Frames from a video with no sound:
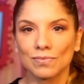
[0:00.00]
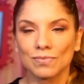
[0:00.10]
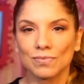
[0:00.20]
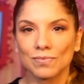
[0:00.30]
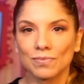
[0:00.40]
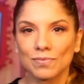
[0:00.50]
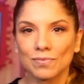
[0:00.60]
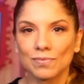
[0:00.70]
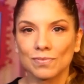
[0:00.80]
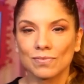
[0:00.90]

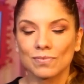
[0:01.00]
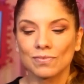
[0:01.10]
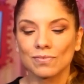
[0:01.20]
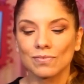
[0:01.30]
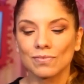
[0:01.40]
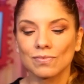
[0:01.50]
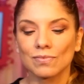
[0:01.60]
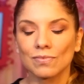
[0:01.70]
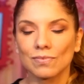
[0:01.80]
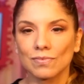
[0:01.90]

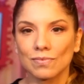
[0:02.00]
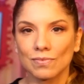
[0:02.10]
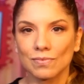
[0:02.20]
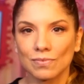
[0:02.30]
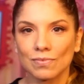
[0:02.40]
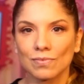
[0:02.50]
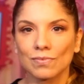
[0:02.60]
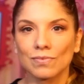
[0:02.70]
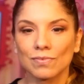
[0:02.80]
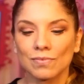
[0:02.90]

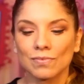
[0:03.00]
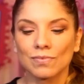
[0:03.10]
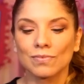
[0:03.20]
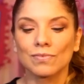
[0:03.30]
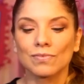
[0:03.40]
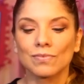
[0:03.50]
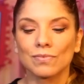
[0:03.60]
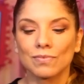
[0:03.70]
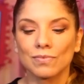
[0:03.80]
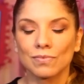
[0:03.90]

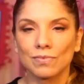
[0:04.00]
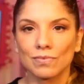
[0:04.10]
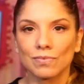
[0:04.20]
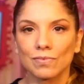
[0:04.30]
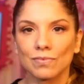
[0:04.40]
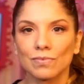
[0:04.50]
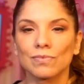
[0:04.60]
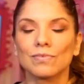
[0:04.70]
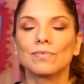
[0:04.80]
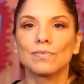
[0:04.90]

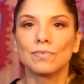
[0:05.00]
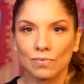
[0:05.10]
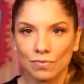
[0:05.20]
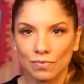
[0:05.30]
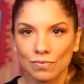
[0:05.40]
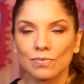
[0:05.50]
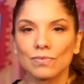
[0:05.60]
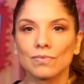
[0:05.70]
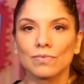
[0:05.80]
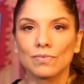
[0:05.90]

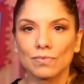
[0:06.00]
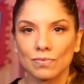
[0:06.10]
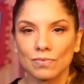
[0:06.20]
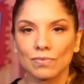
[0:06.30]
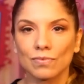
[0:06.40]
(not speaking)